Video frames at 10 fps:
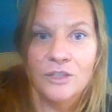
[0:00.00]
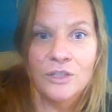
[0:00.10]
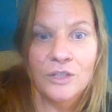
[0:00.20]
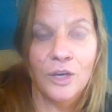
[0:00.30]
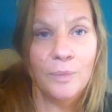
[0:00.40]

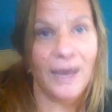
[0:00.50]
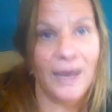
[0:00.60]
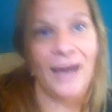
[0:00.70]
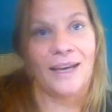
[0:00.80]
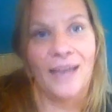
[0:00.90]
just go
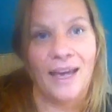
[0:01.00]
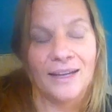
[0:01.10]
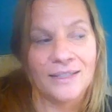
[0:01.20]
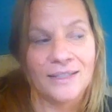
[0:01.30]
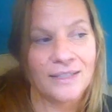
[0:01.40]
back
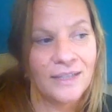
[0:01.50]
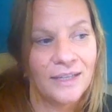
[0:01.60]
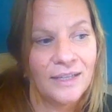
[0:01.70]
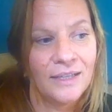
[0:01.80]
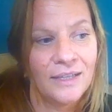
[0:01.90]
and
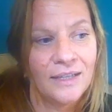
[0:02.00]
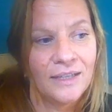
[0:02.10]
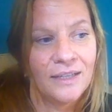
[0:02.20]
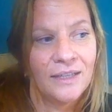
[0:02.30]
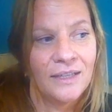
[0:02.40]

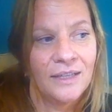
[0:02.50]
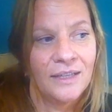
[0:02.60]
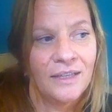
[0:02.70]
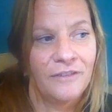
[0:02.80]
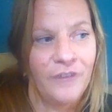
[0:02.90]

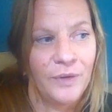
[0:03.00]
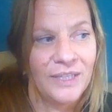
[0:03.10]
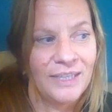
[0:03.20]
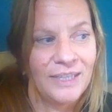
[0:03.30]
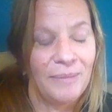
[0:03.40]

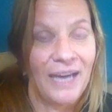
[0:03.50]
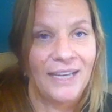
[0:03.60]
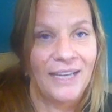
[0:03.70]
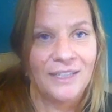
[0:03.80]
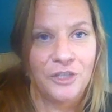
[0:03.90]
focus it
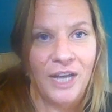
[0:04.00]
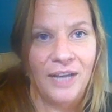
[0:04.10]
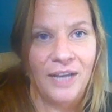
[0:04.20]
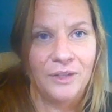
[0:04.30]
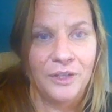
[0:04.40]
back into
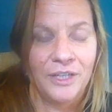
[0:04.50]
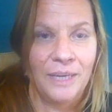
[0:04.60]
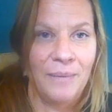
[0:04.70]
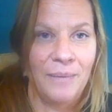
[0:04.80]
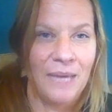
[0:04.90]

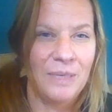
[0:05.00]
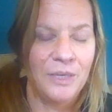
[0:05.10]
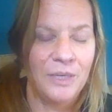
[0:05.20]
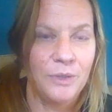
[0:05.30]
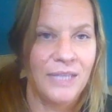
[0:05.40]
childhood, and
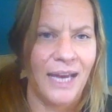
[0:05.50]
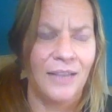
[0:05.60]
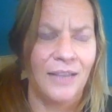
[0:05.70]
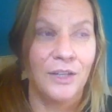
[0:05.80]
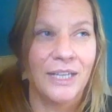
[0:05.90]
maybe use
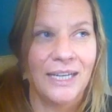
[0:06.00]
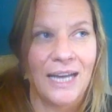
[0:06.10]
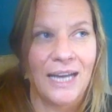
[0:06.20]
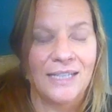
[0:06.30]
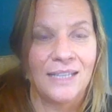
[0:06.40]
that, look at
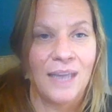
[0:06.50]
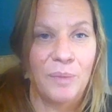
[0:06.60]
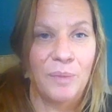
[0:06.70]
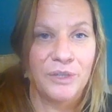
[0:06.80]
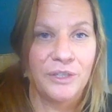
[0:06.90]
it as this
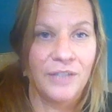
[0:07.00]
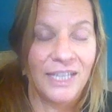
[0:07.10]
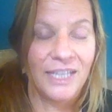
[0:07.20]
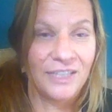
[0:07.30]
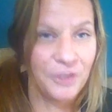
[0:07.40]

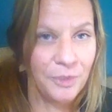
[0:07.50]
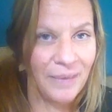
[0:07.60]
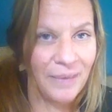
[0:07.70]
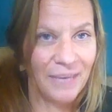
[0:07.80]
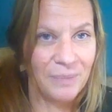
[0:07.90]
opportunity
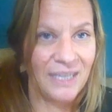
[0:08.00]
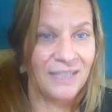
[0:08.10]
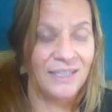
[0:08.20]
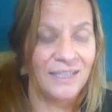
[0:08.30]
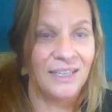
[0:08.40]
to make
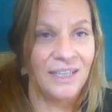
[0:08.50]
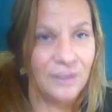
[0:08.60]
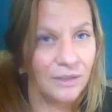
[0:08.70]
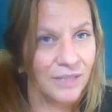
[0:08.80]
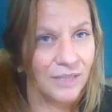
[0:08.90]
peace and
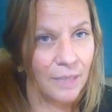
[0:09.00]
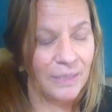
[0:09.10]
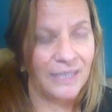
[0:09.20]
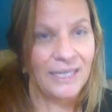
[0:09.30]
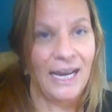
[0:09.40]
heal
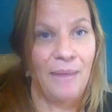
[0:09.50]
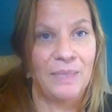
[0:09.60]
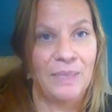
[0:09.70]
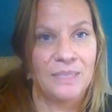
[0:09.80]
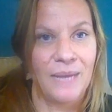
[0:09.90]
something that
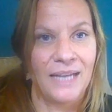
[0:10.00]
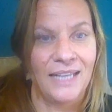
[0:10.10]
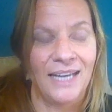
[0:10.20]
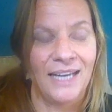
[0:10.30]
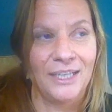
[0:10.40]
happened
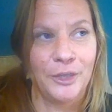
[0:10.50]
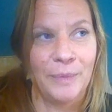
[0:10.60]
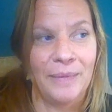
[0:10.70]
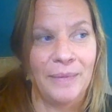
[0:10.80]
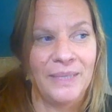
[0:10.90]
back then. You
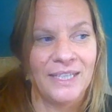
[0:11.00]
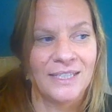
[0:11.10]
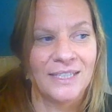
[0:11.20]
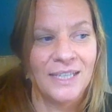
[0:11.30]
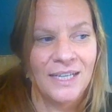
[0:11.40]
know, maybe
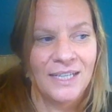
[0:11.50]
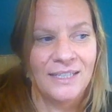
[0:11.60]
this